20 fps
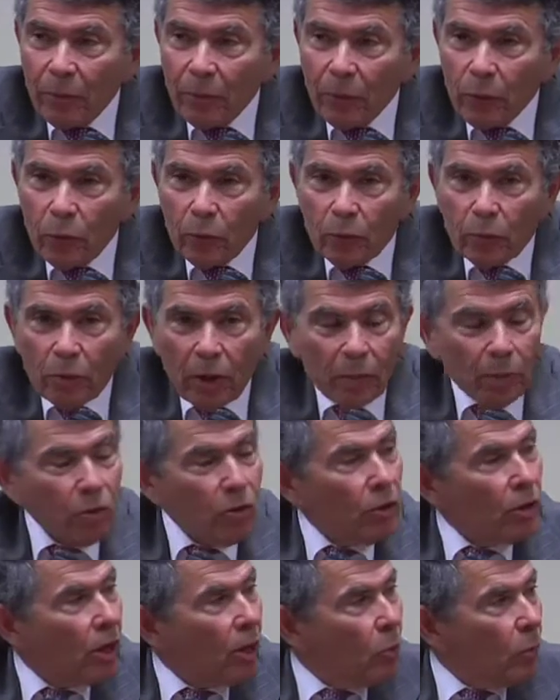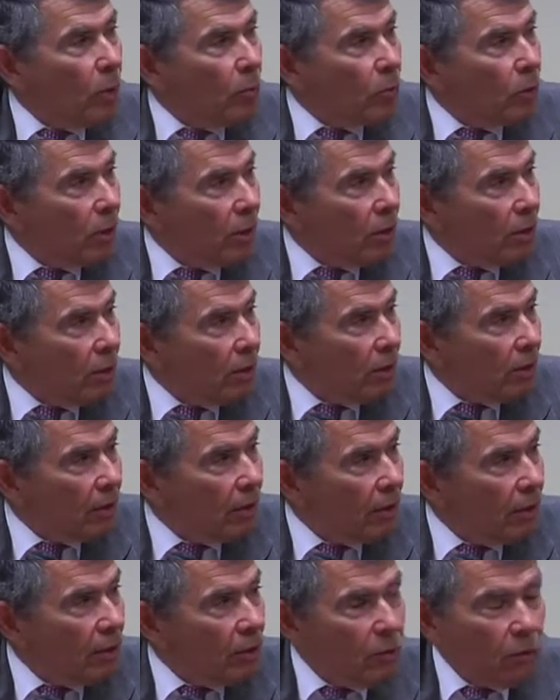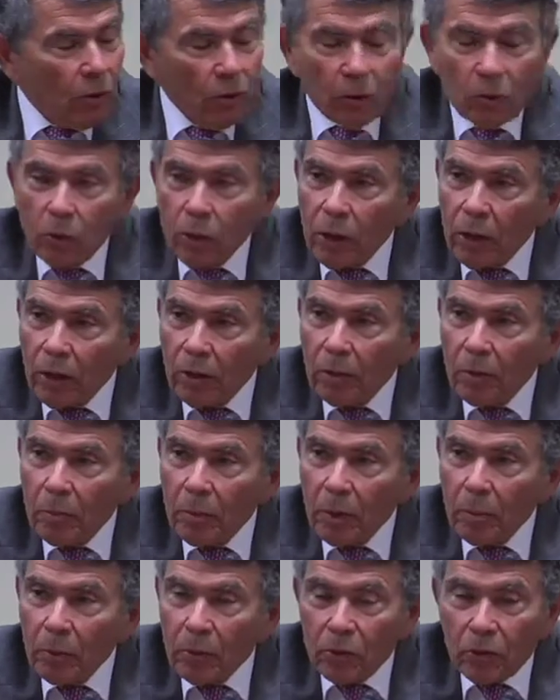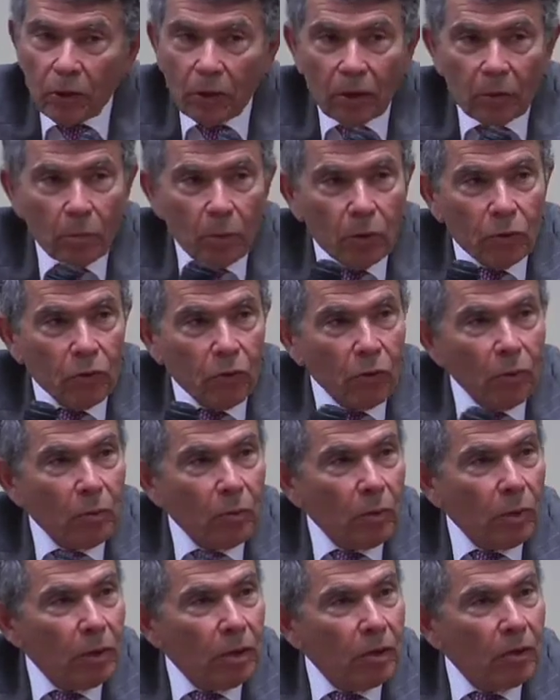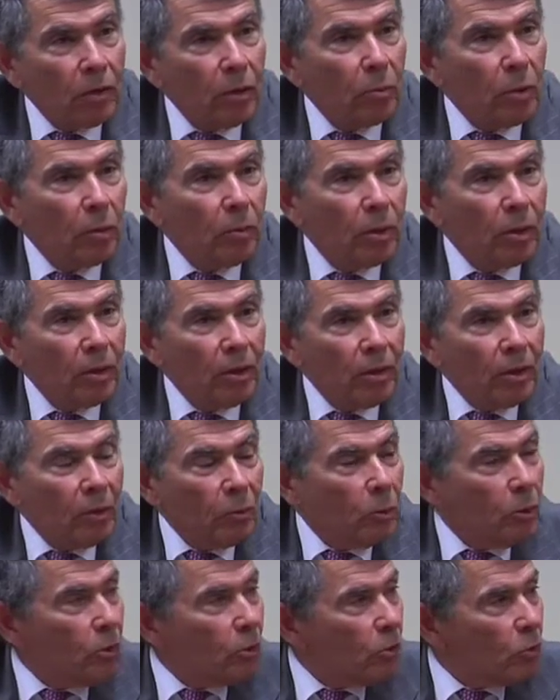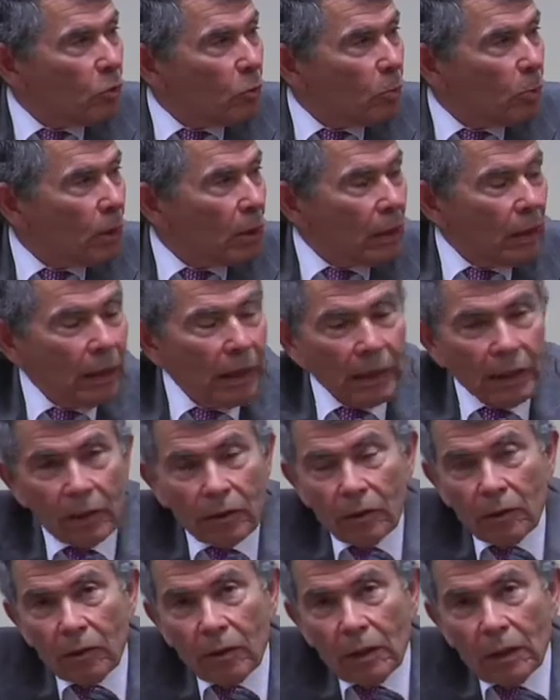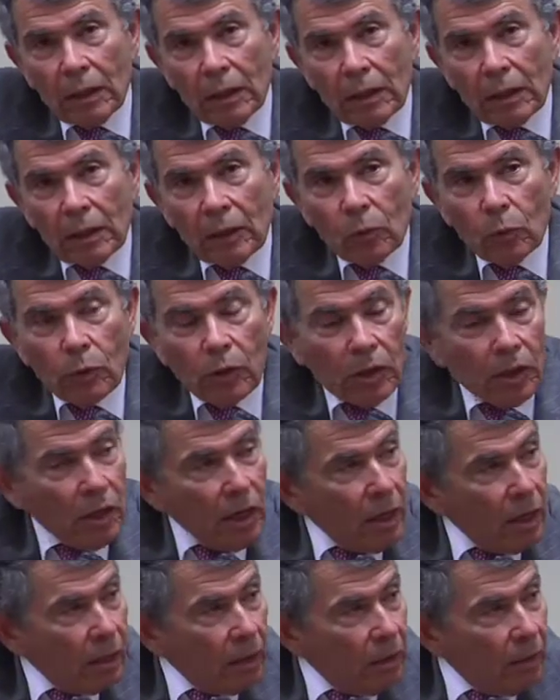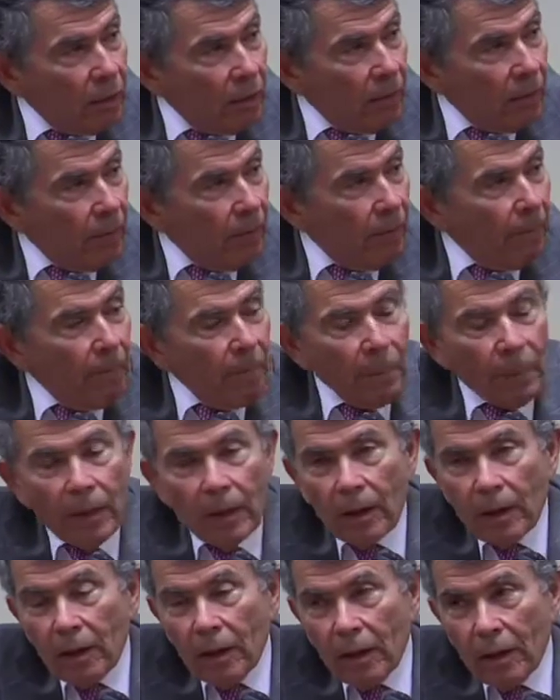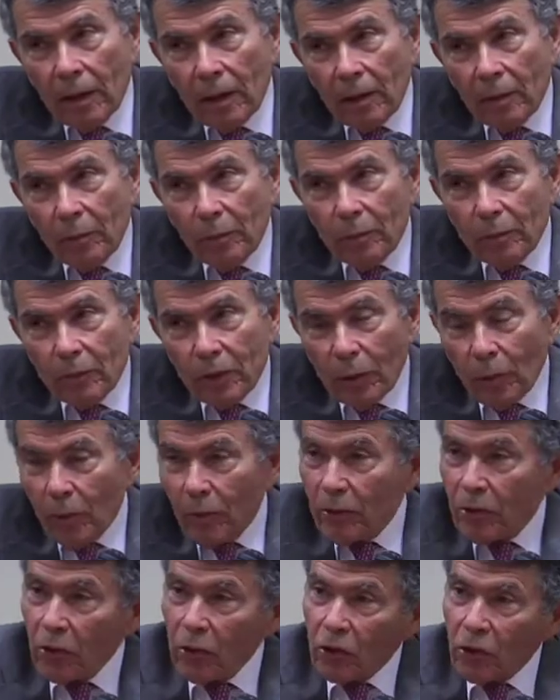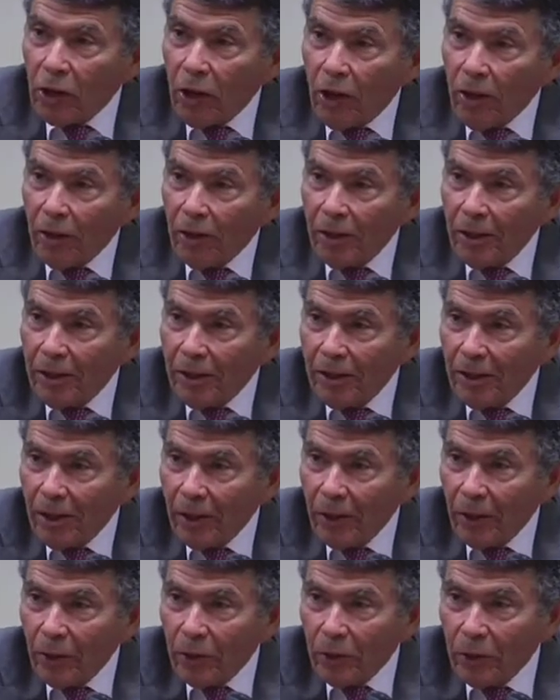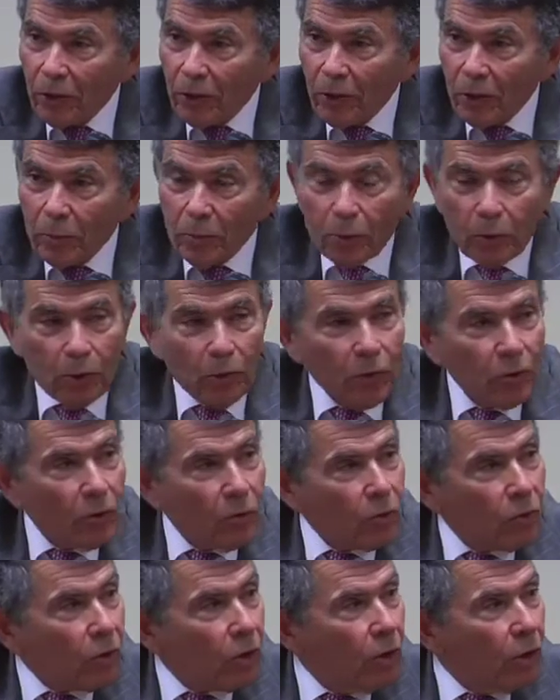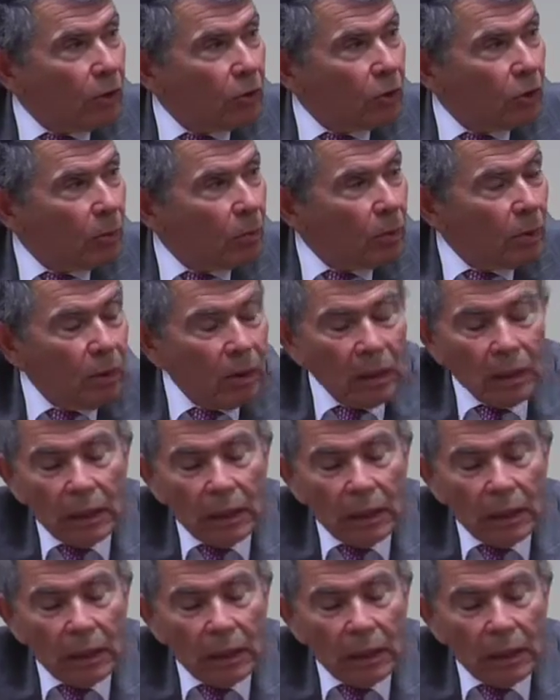You've probably seen our website and you know who our members are. Most of them are here and they probably wish to speak later. We're young. Some of us are scholarly, others are observers of scholarship.